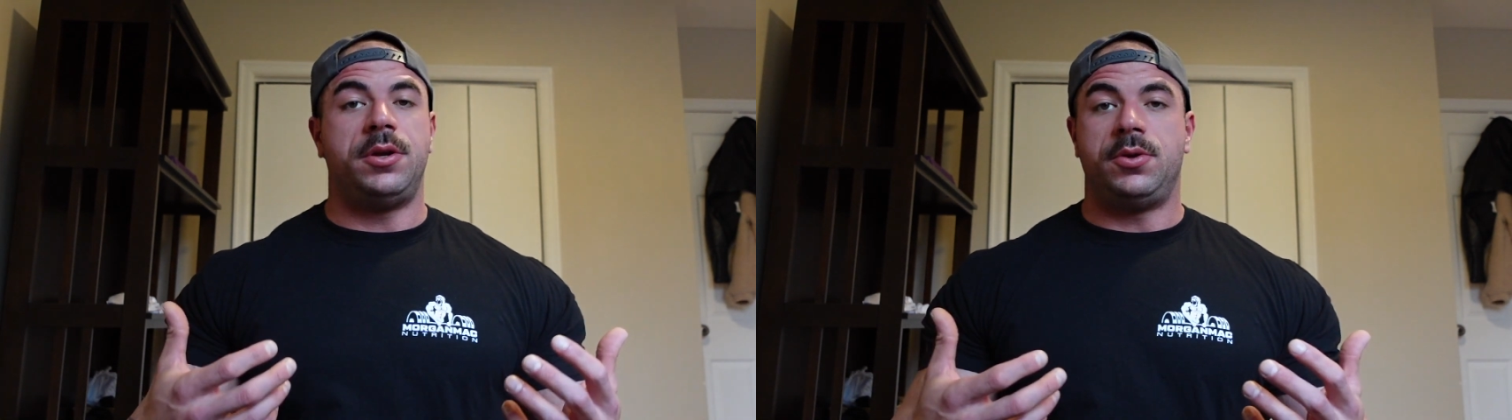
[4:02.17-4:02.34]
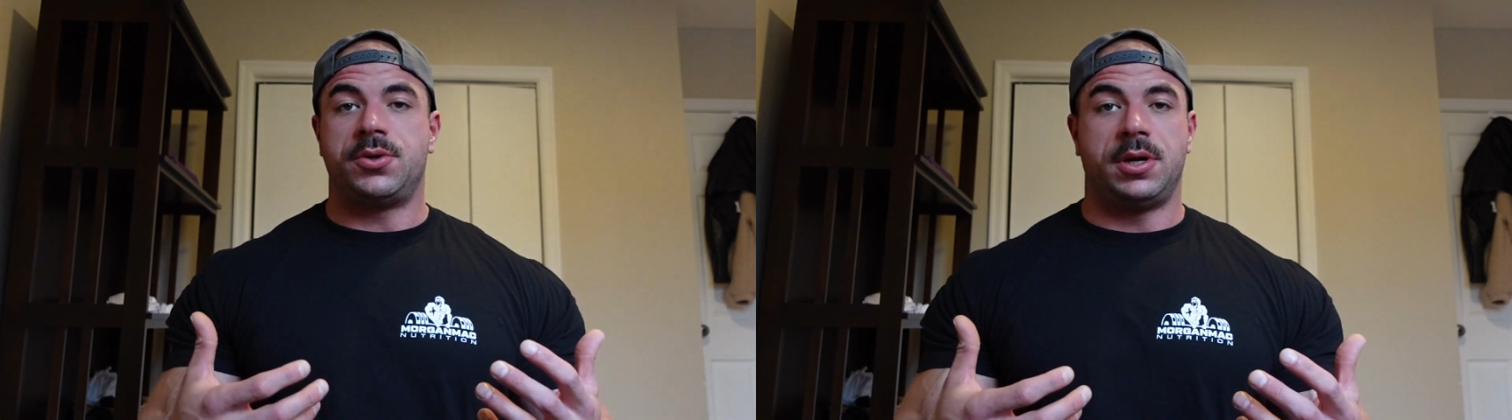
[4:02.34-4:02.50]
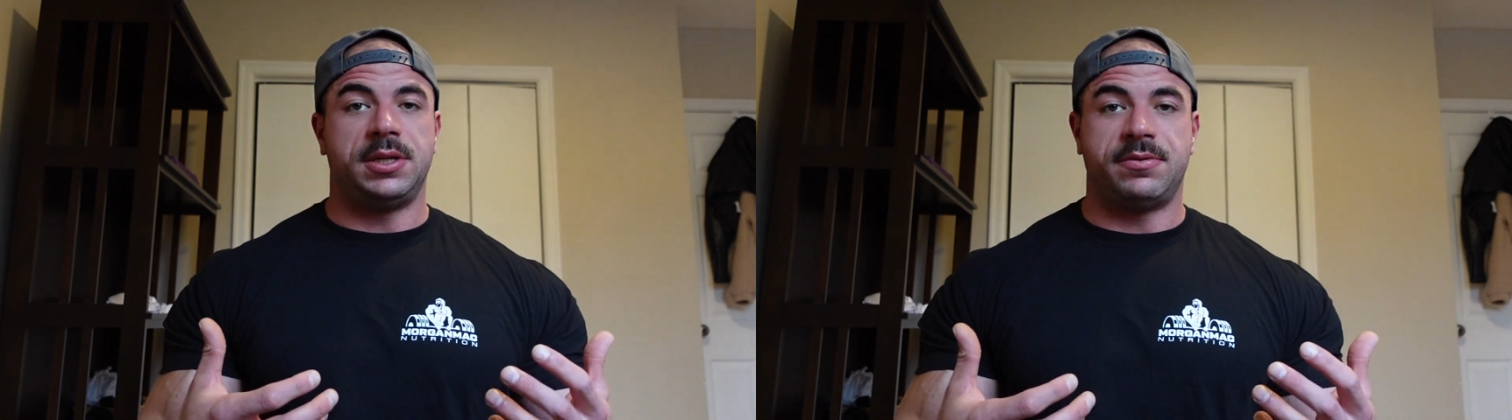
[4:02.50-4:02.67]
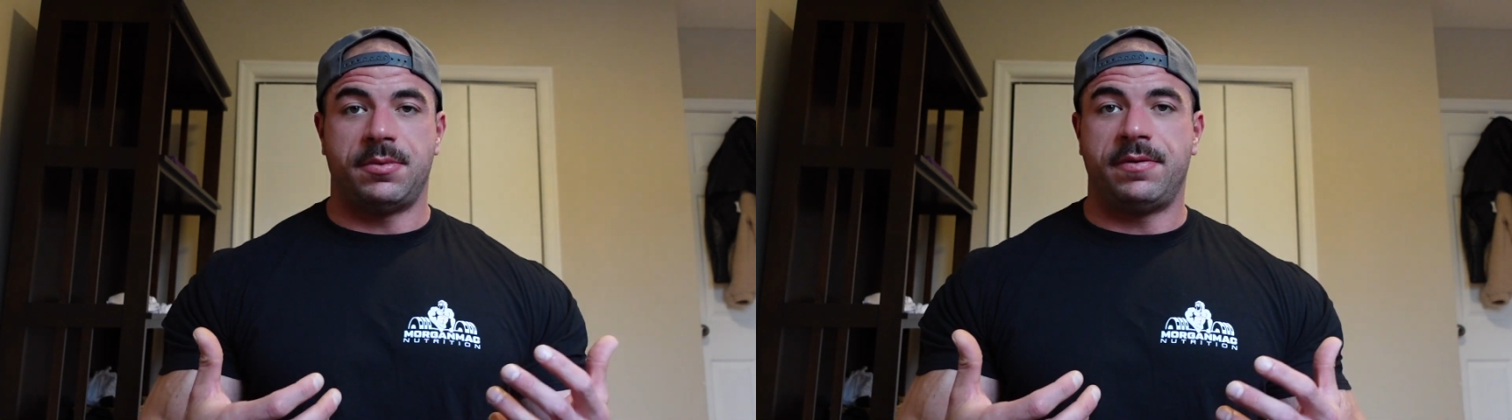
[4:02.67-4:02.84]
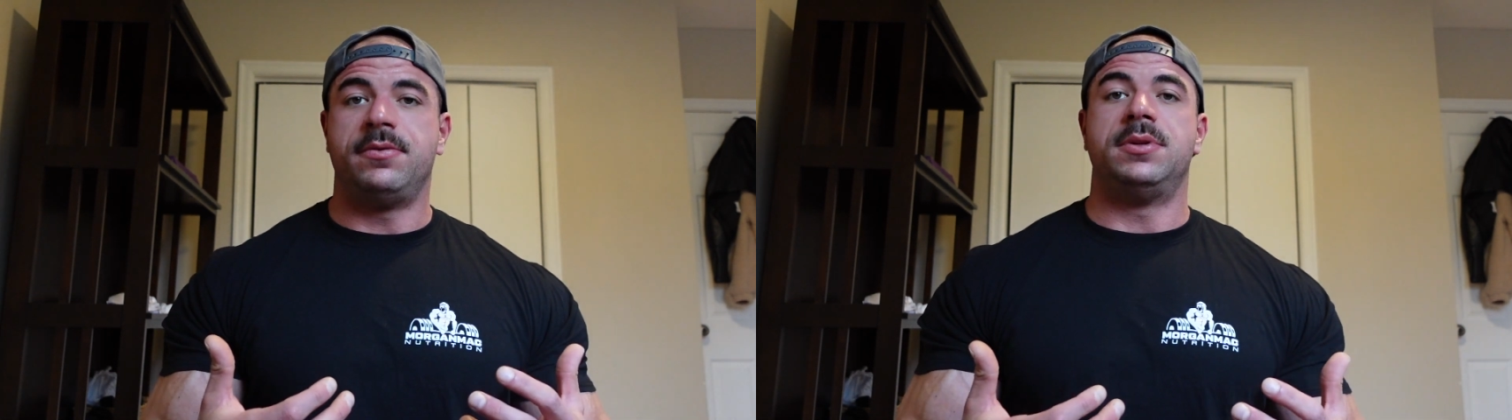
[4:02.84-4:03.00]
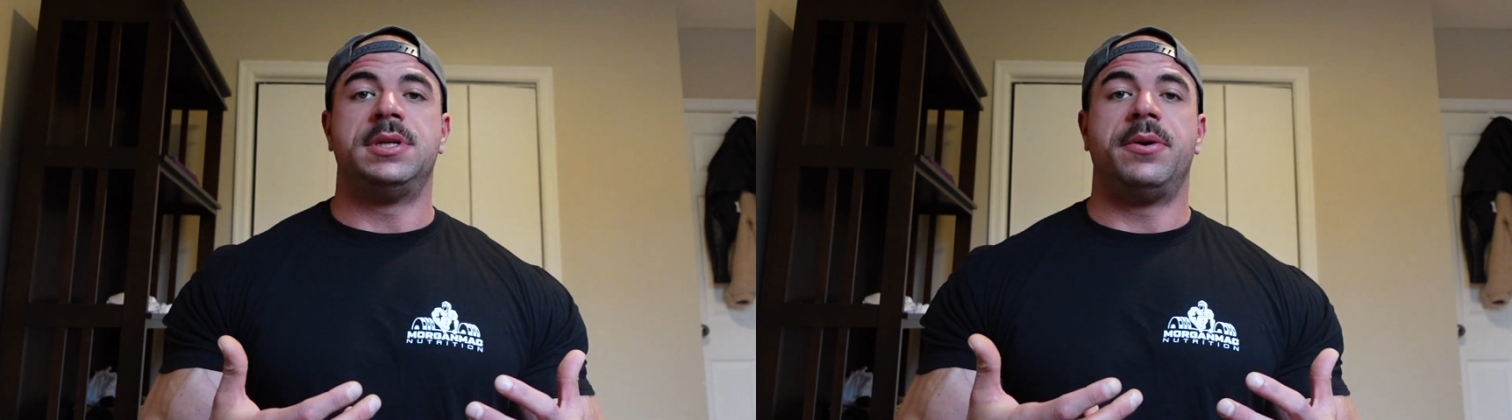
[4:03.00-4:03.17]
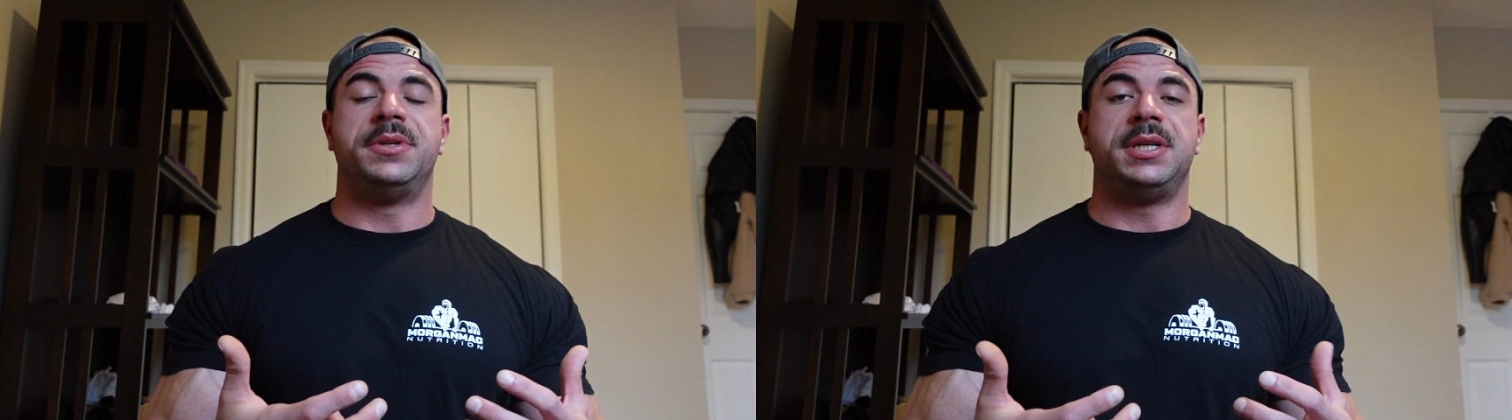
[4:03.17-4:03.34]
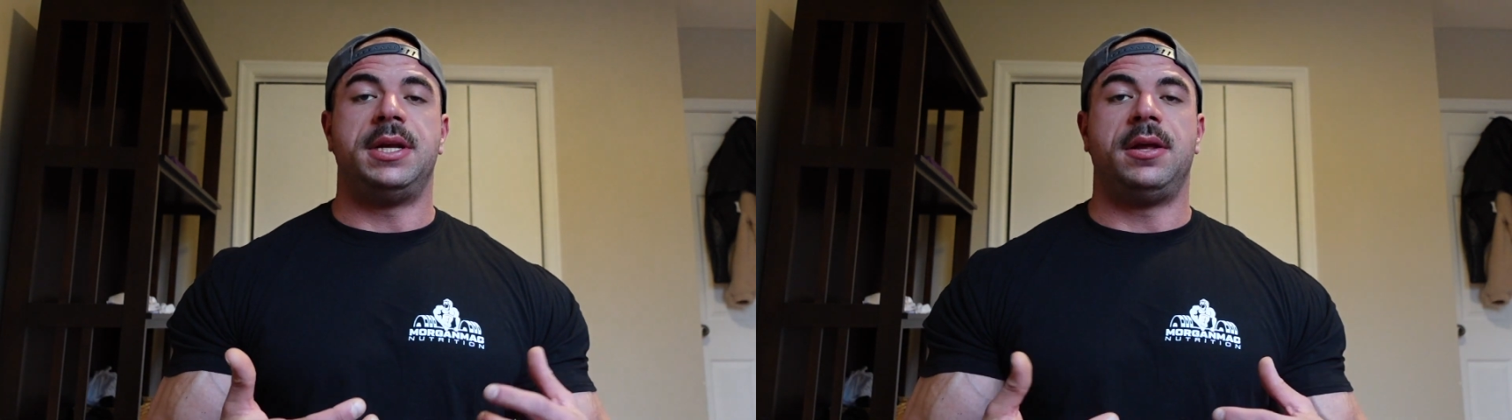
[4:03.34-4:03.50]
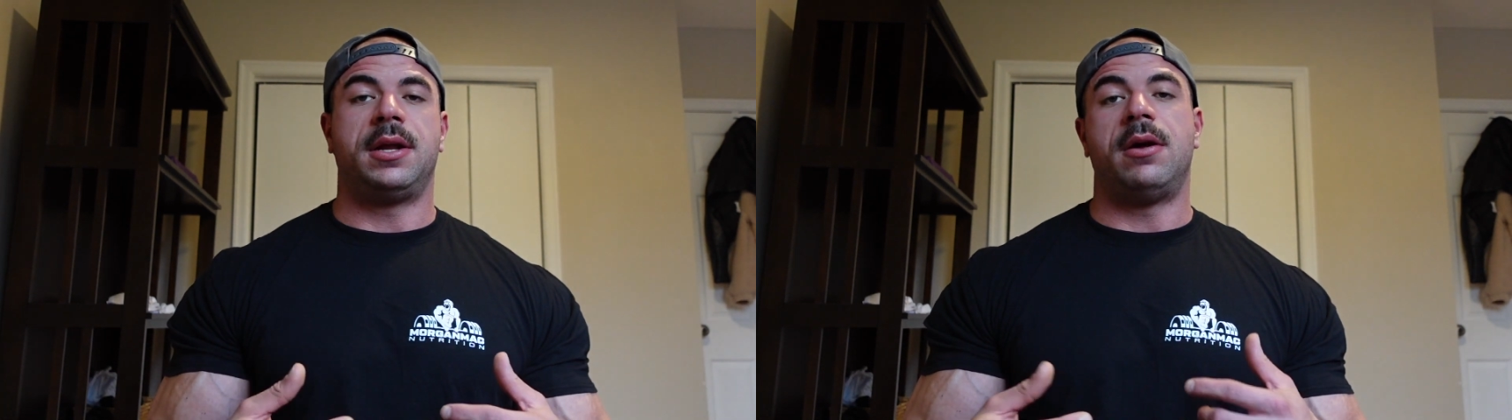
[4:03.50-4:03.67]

the nutrients from the foods I was eating,